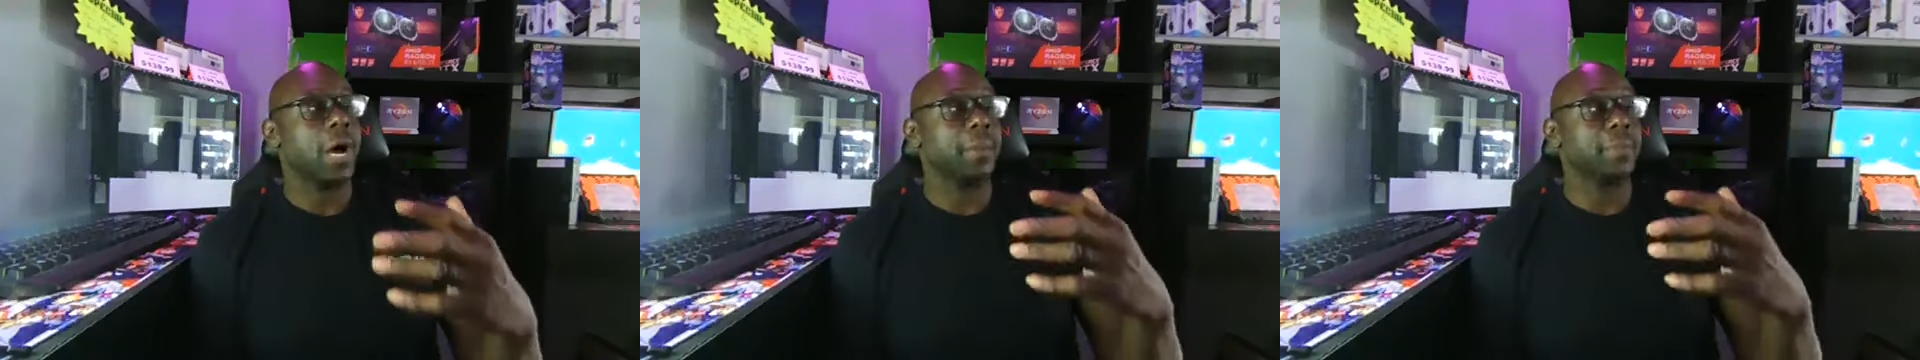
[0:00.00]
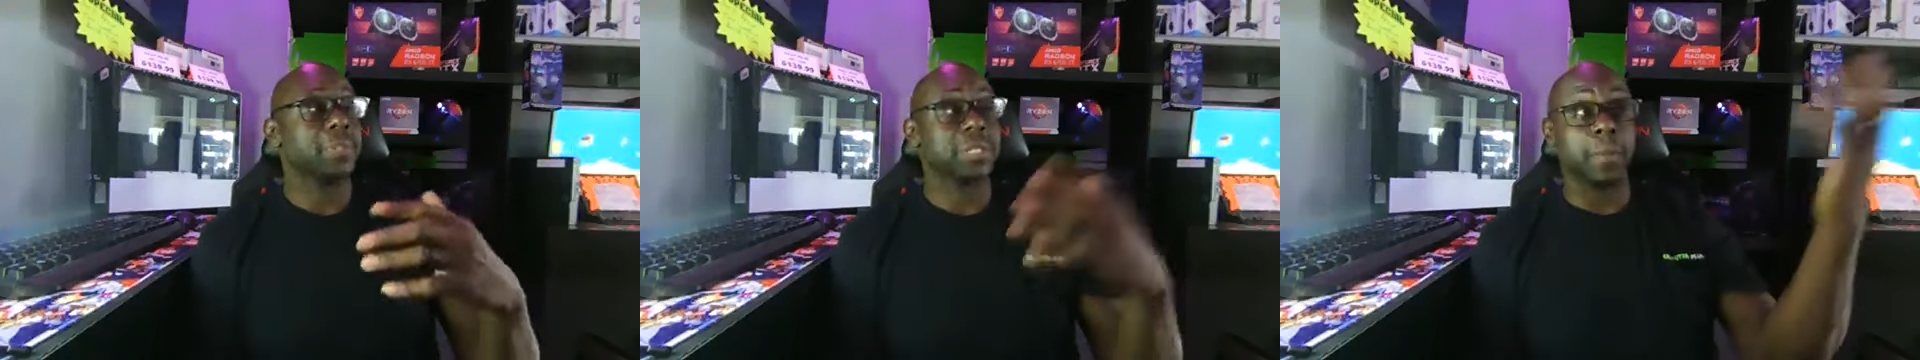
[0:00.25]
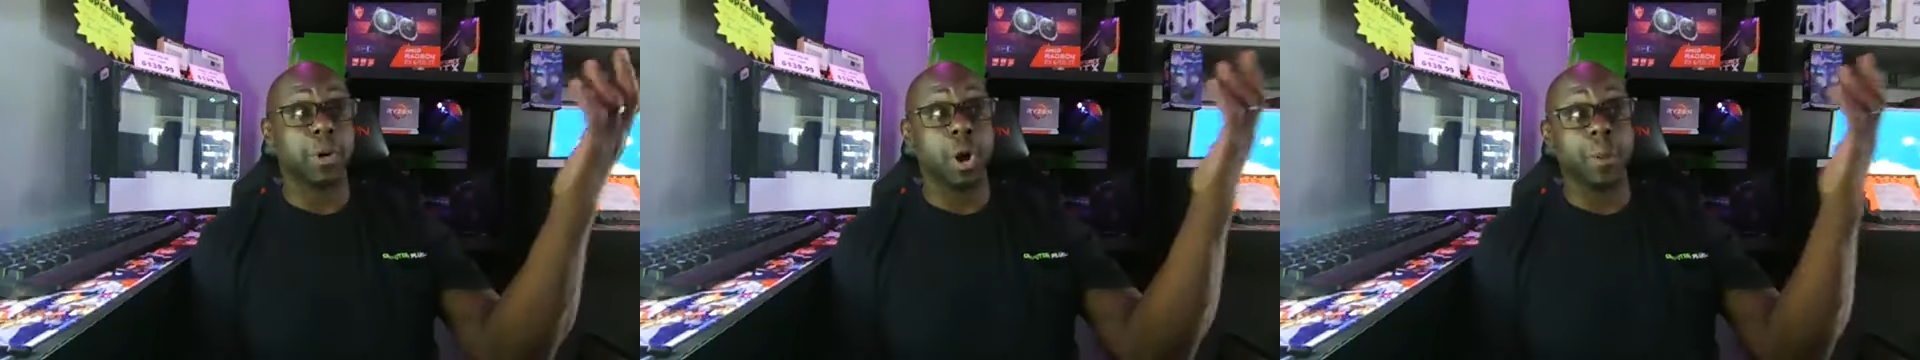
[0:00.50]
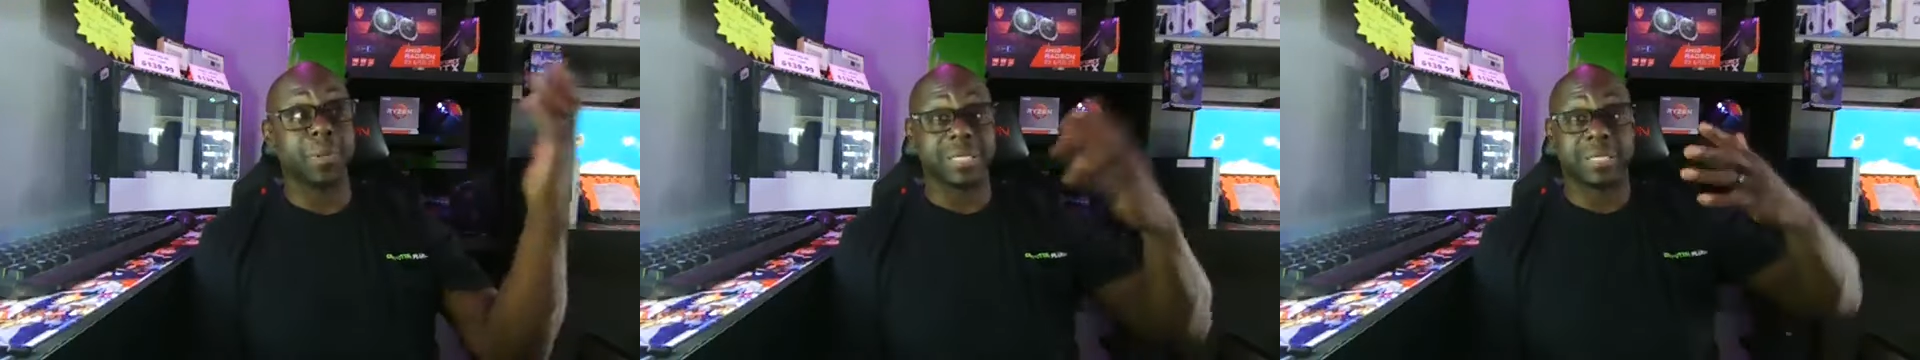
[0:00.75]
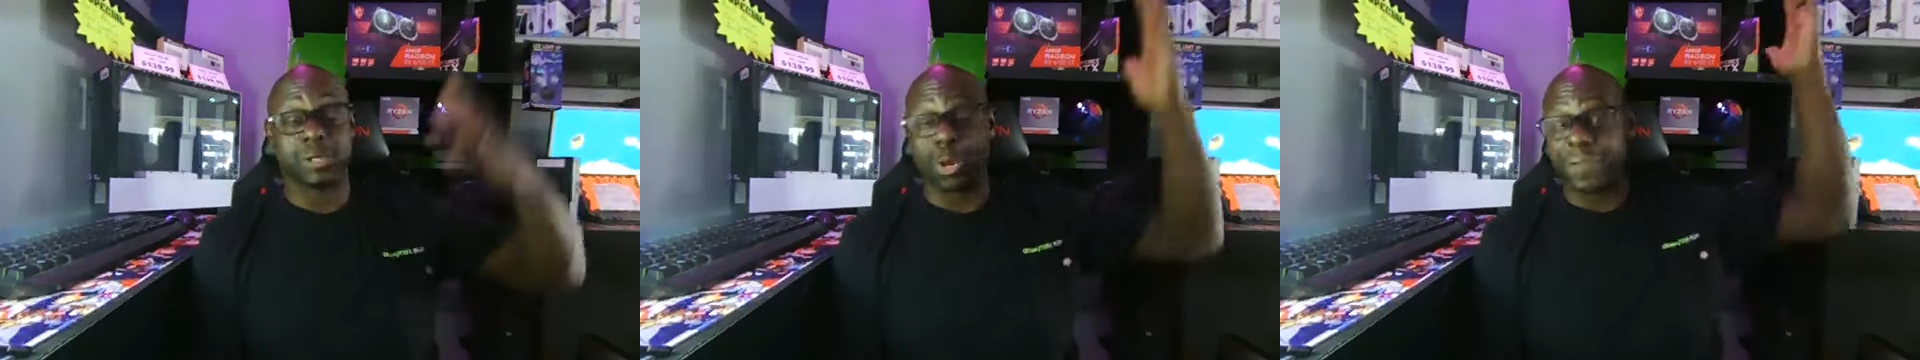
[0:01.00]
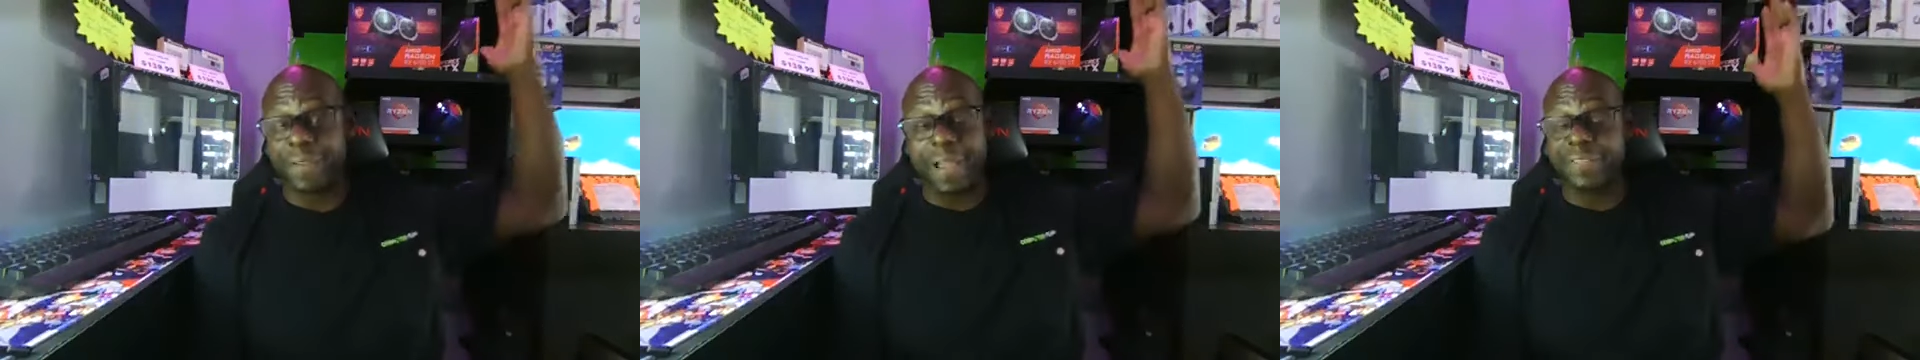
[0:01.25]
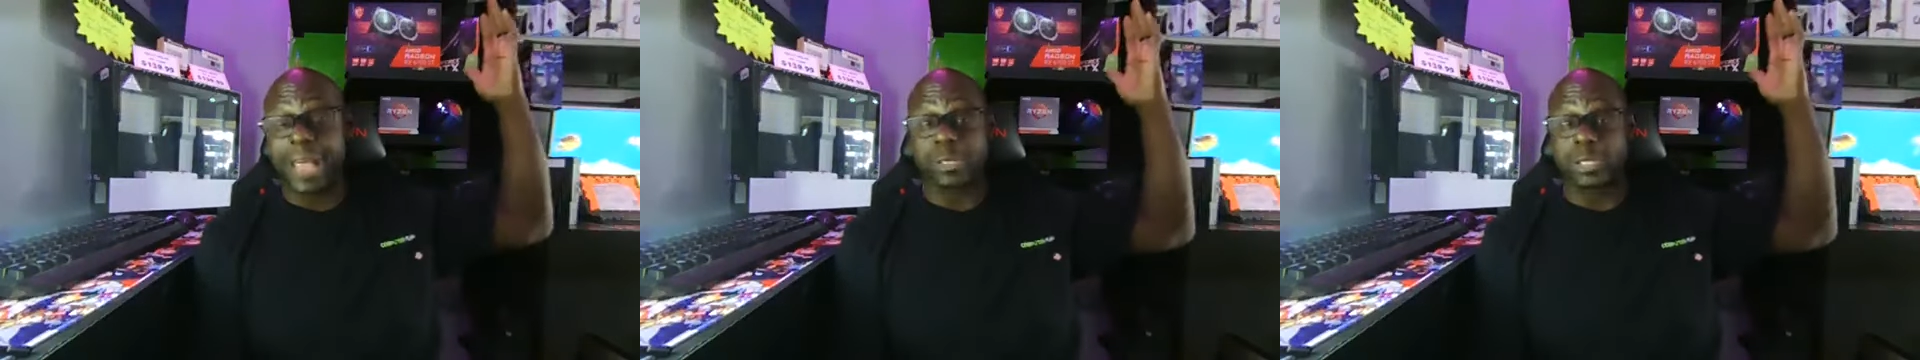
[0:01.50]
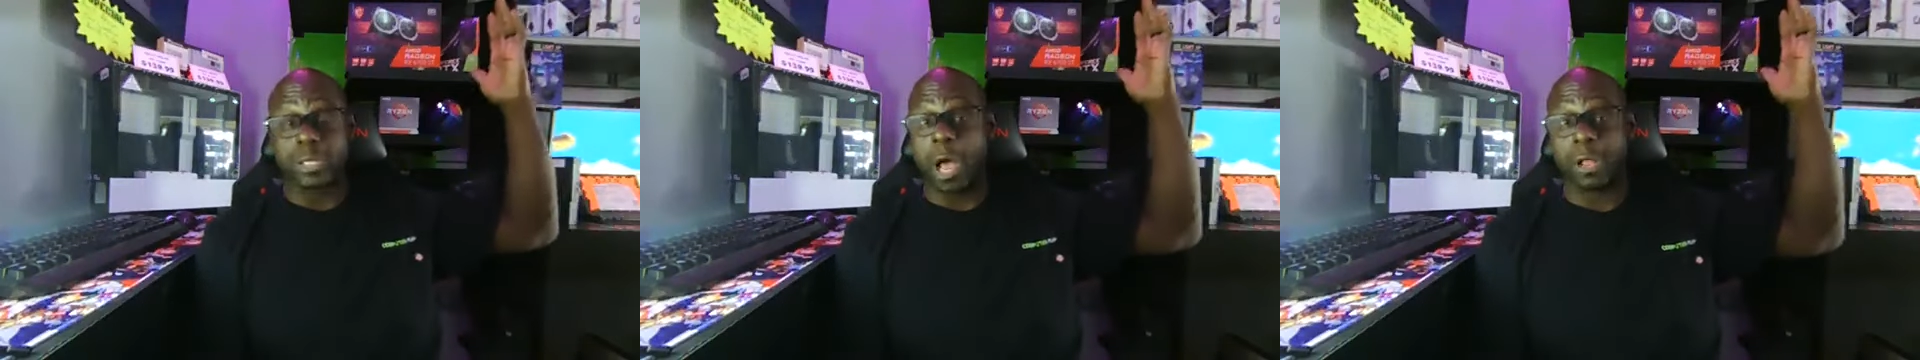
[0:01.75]
Some go up to
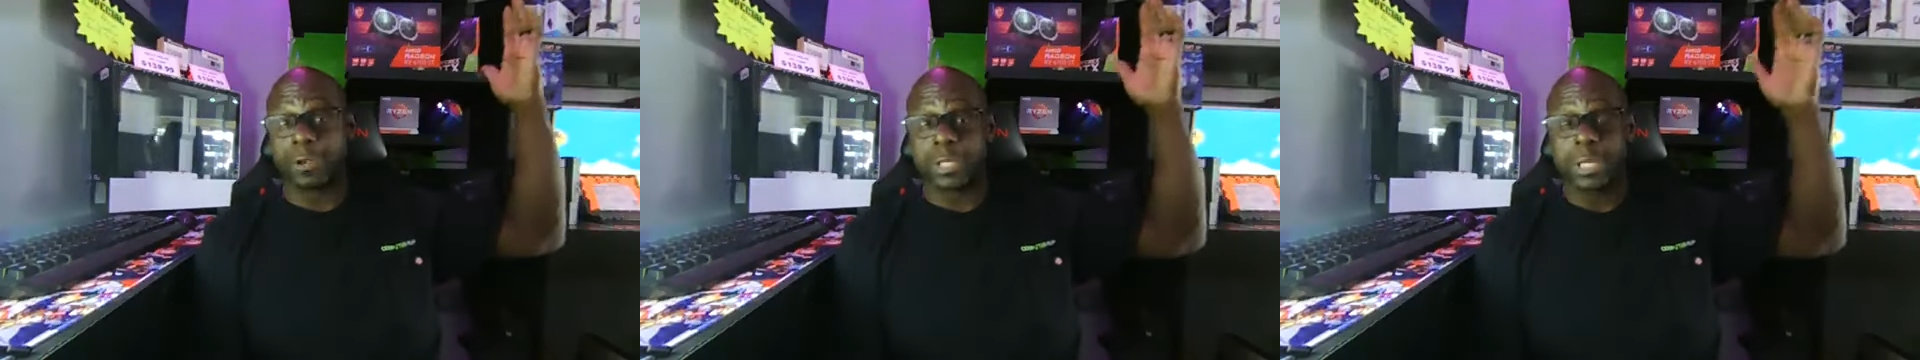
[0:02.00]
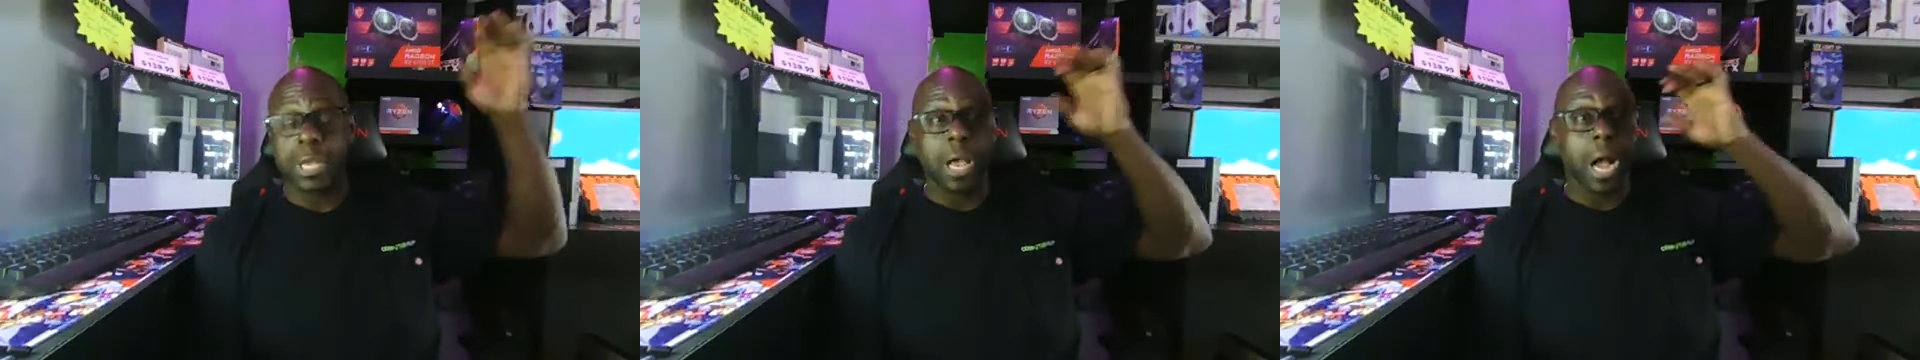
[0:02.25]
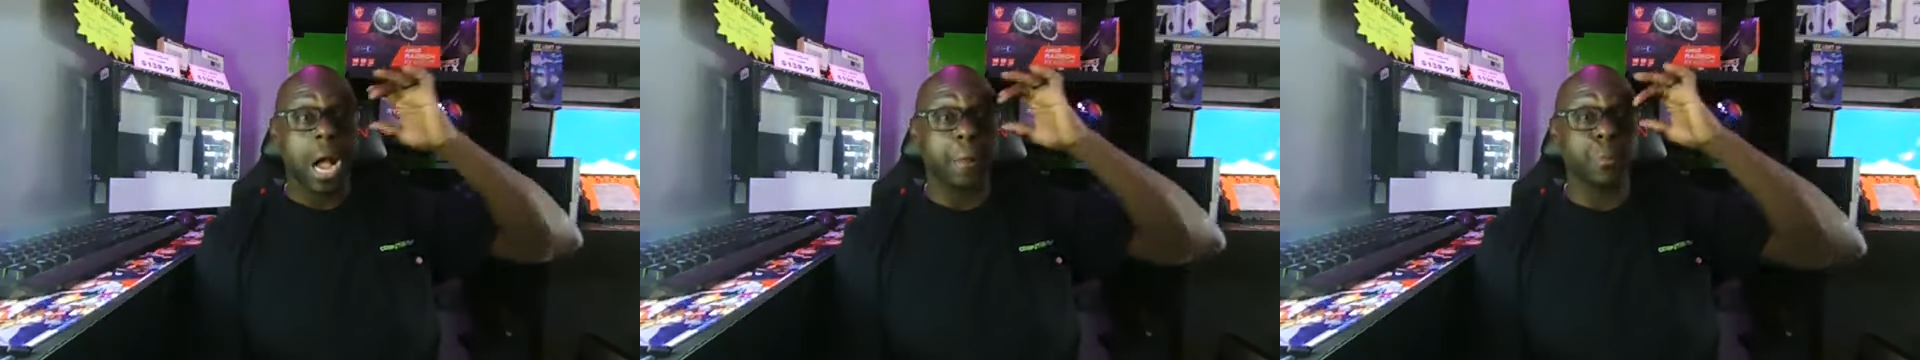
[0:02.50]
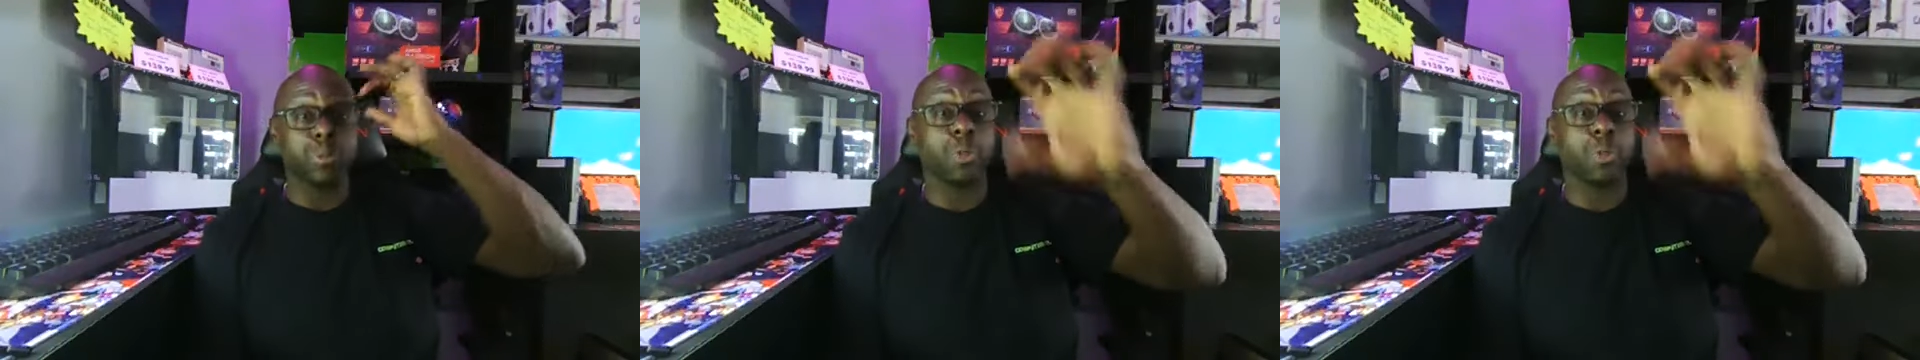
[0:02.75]
$25,000.